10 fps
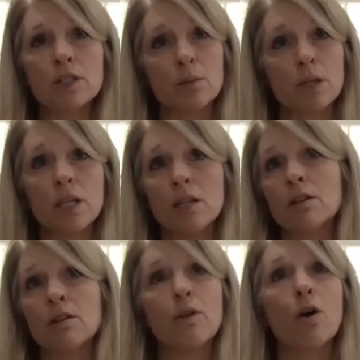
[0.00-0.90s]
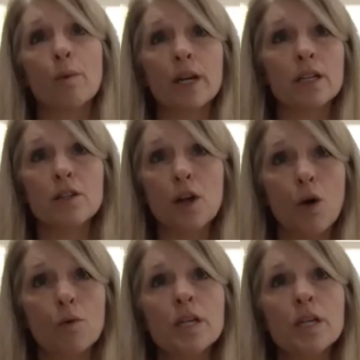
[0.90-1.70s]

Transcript: I mean, he could have already known.